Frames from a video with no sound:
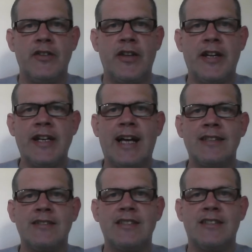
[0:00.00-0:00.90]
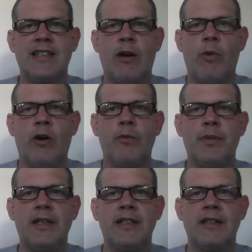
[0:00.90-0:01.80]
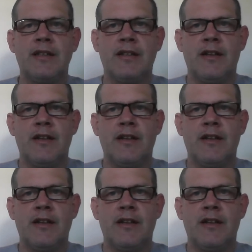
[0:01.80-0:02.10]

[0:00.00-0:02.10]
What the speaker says: that enhances their well-being.